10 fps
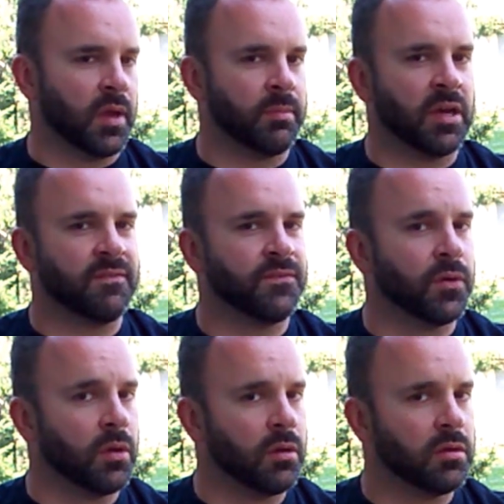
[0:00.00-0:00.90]
I'm not
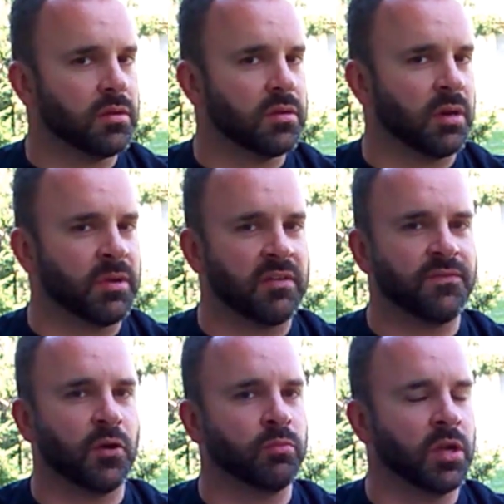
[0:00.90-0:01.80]
full. I'm not
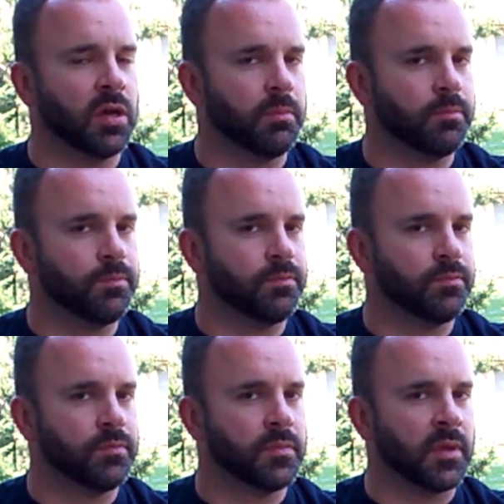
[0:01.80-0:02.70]
foamed up.
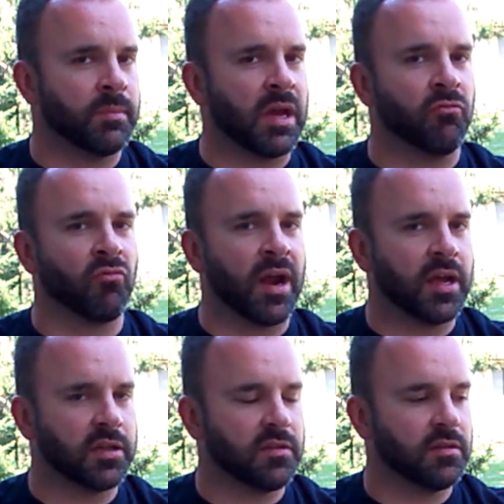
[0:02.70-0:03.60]
I'm not
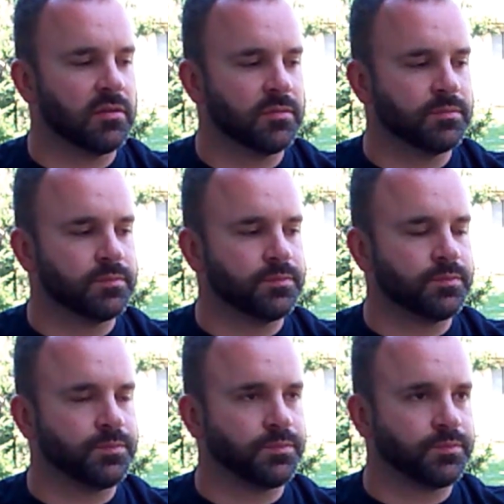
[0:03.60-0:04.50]
wrecked.
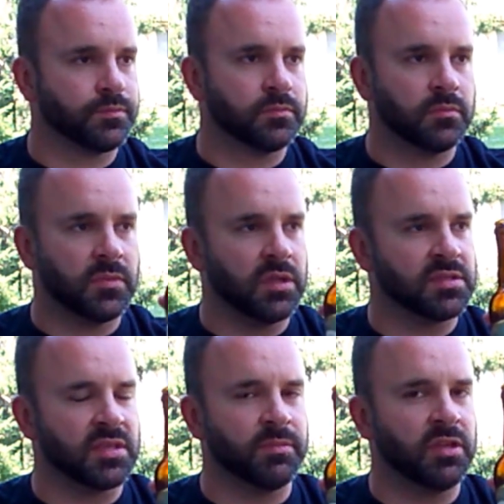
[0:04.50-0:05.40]

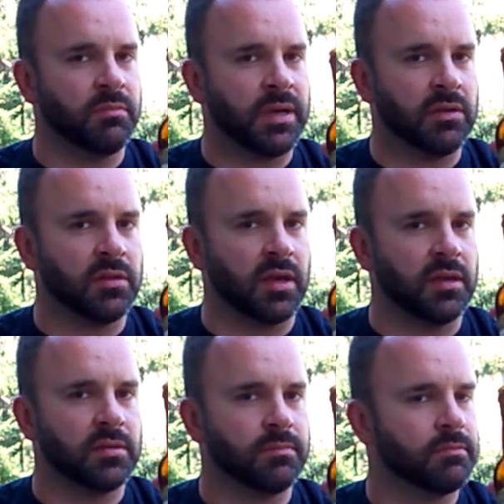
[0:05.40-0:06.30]
Something about the
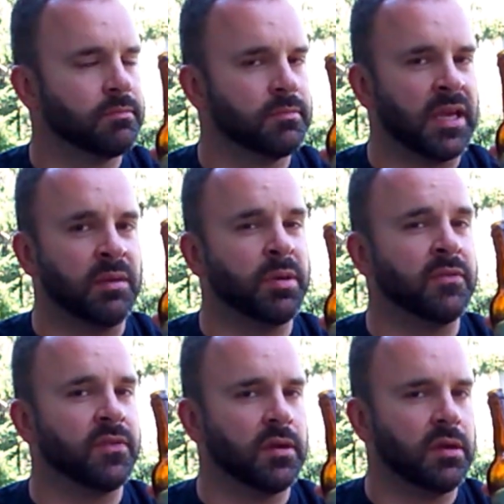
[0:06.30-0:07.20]

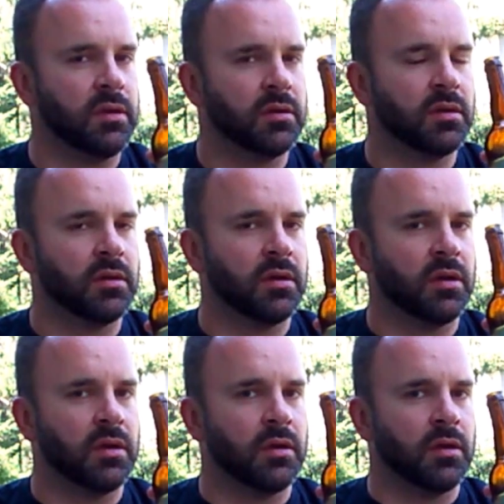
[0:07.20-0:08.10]
ABV
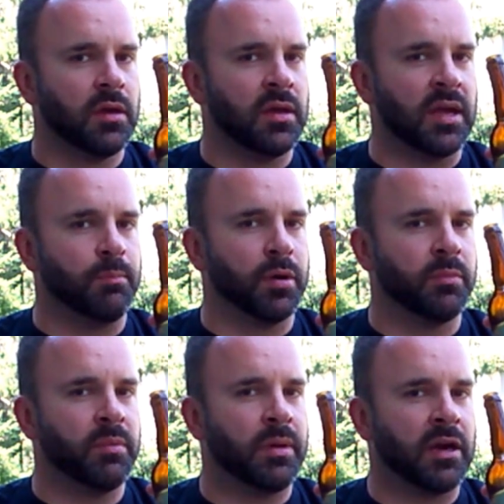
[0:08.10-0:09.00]
and that
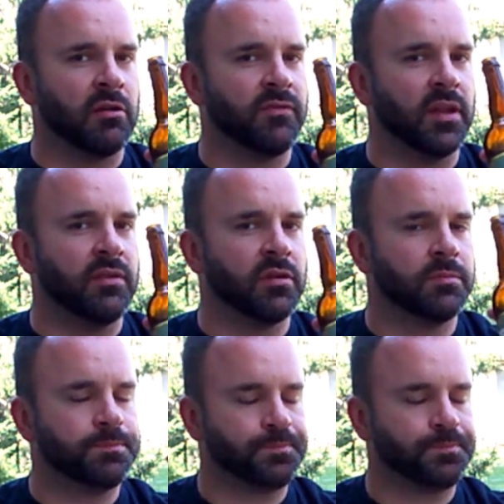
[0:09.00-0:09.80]
bourbon barrel flavor